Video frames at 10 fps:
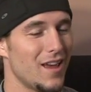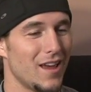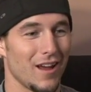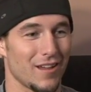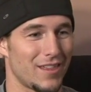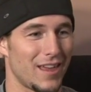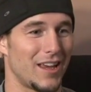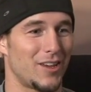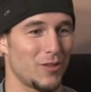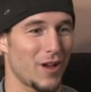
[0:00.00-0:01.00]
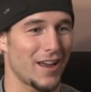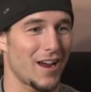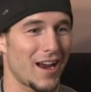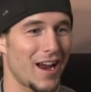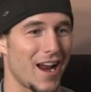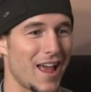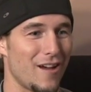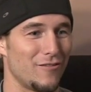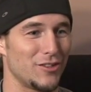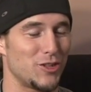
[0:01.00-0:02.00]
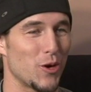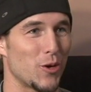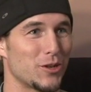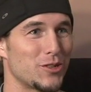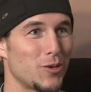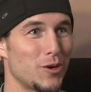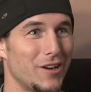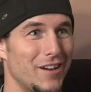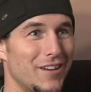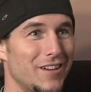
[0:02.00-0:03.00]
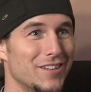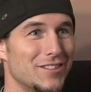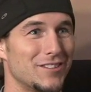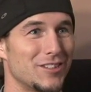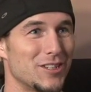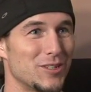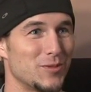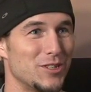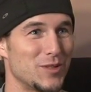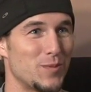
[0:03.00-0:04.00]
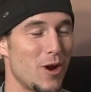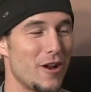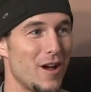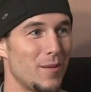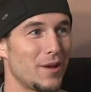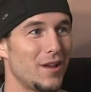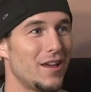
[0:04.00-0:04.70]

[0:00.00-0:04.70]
Thank you. I kind of have a Joker story because it was just brought up.